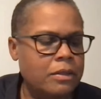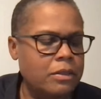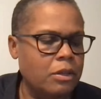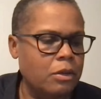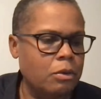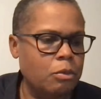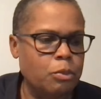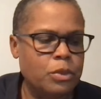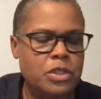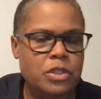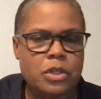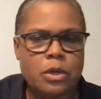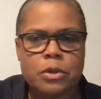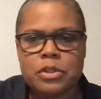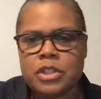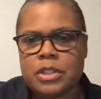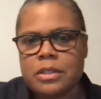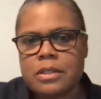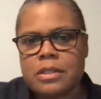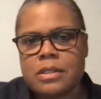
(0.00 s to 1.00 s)
the
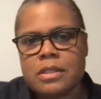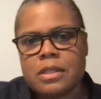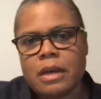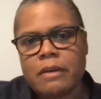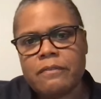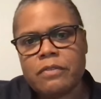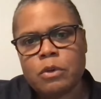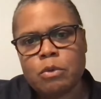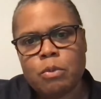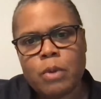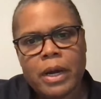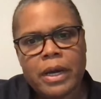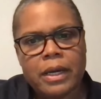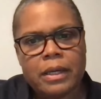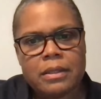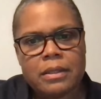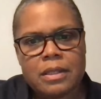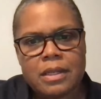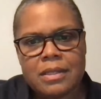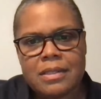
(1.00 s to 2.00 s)
resurgence of the
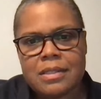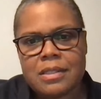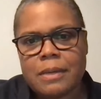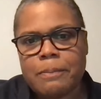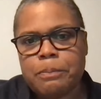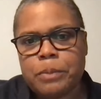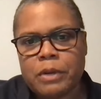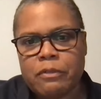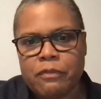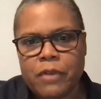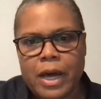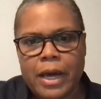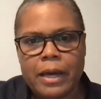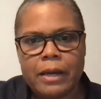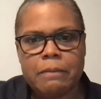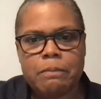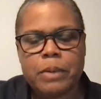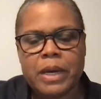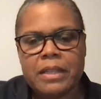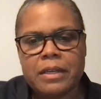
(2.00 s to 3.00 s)
right
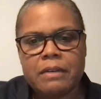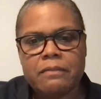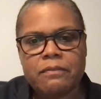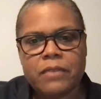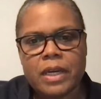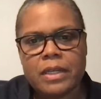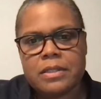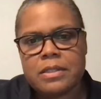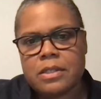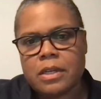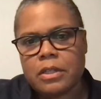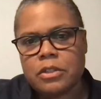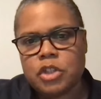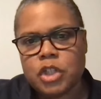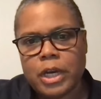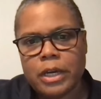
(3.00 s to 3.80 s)
exemplified by the events on